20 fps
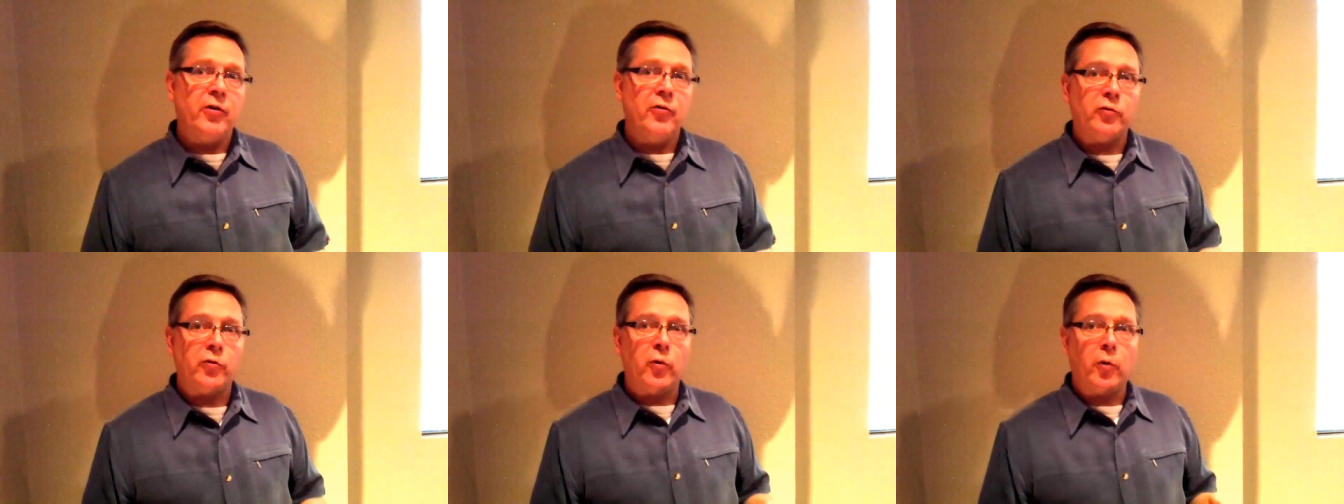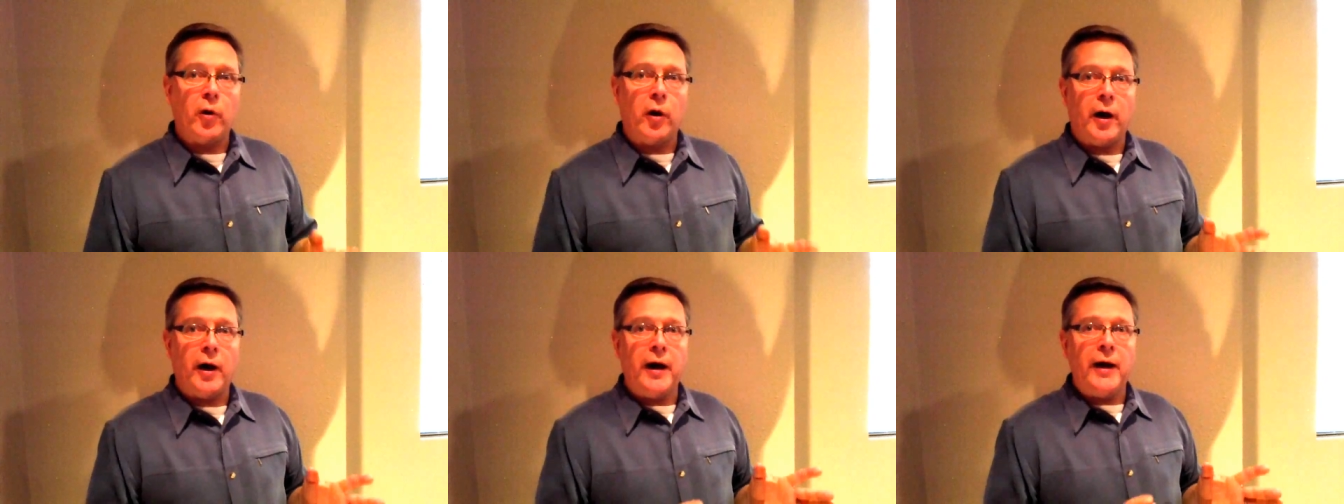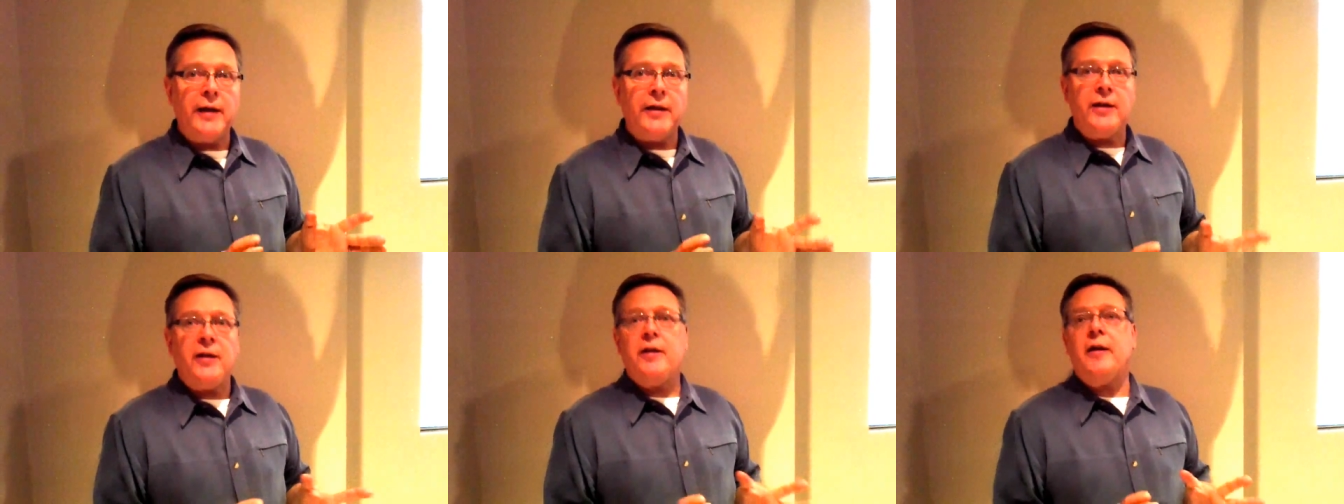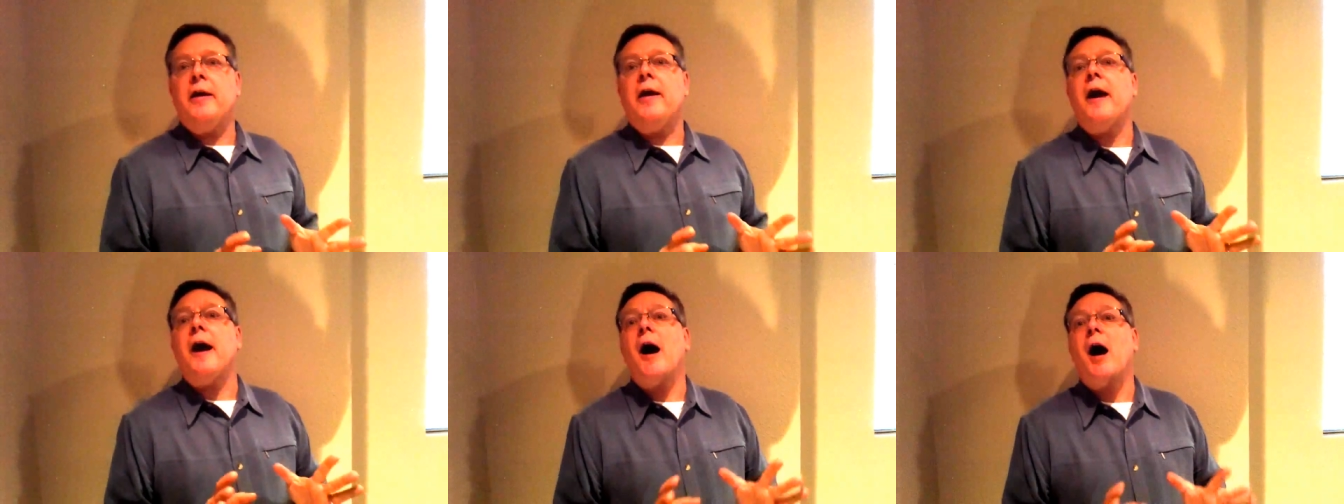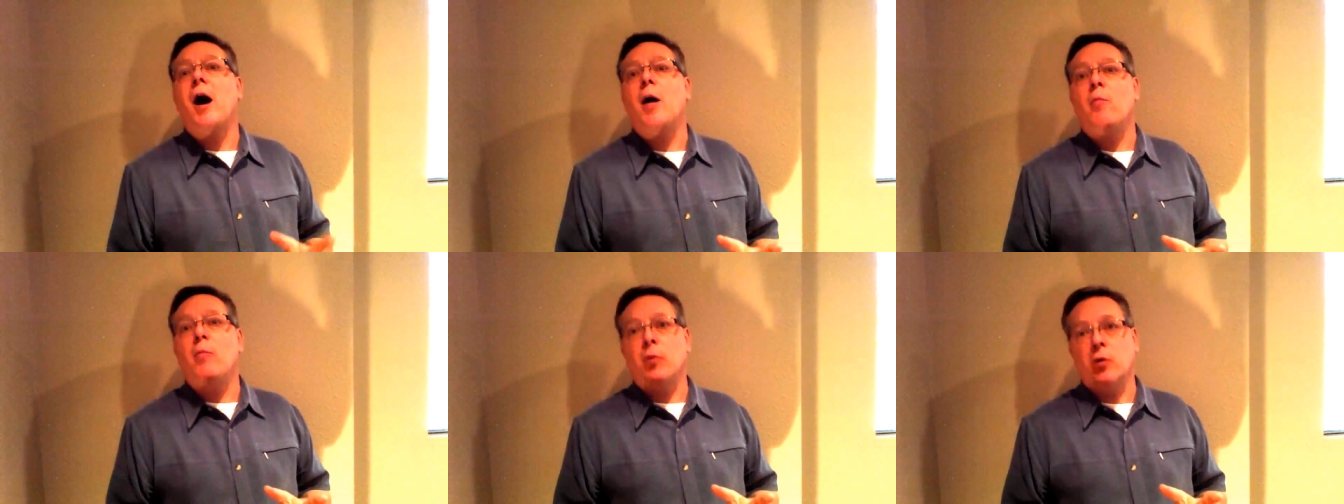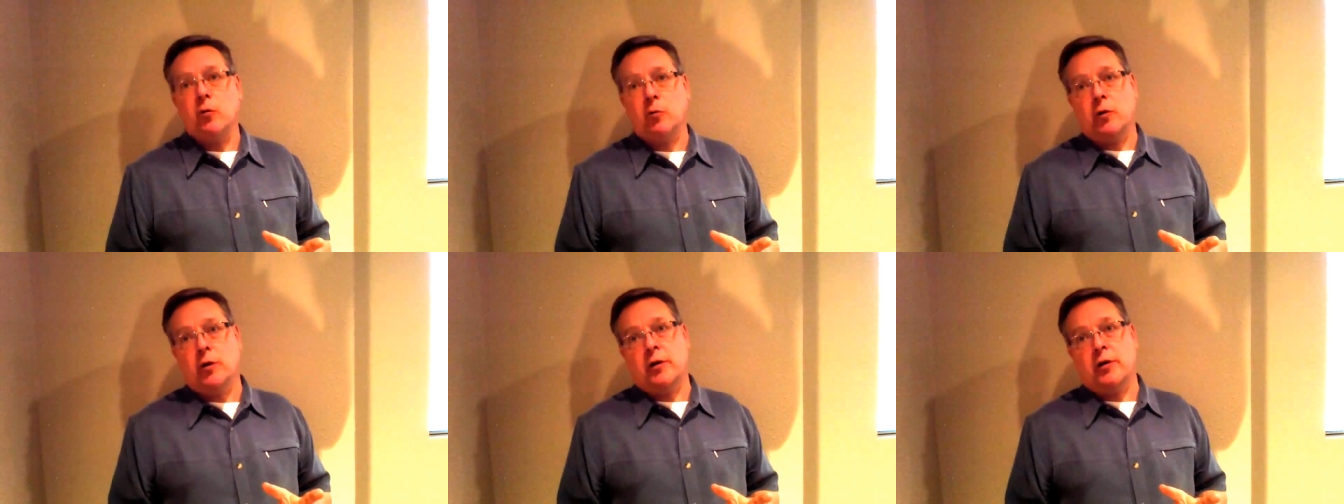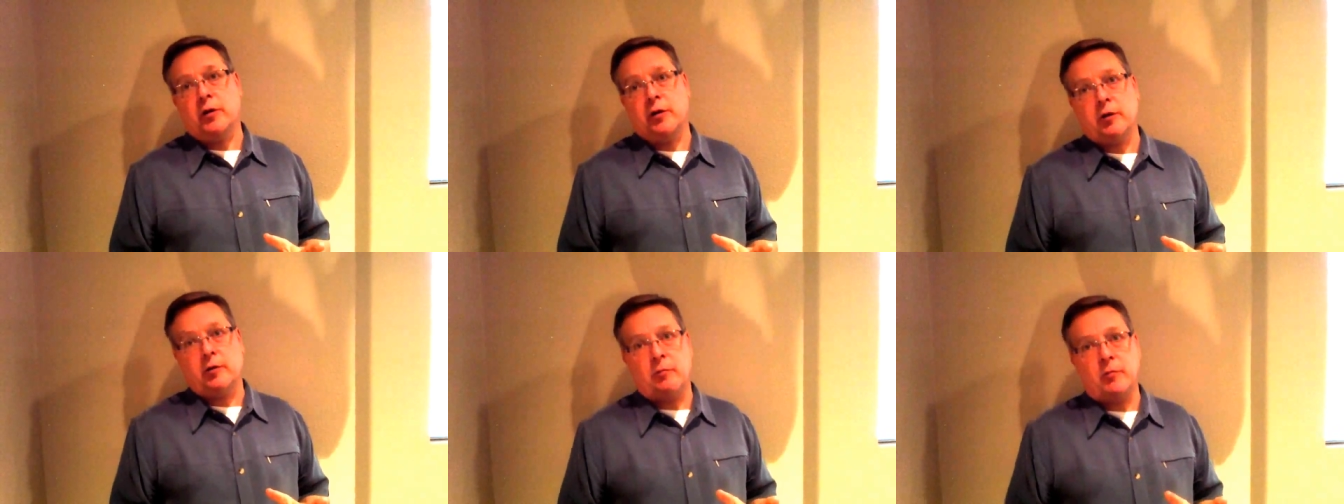So I did a combo
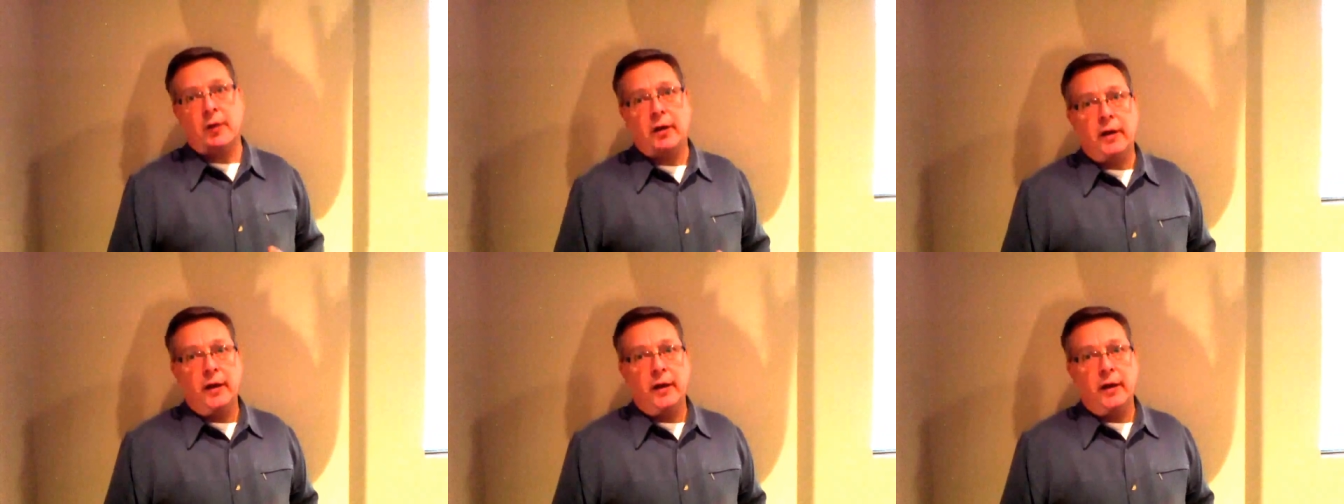on him.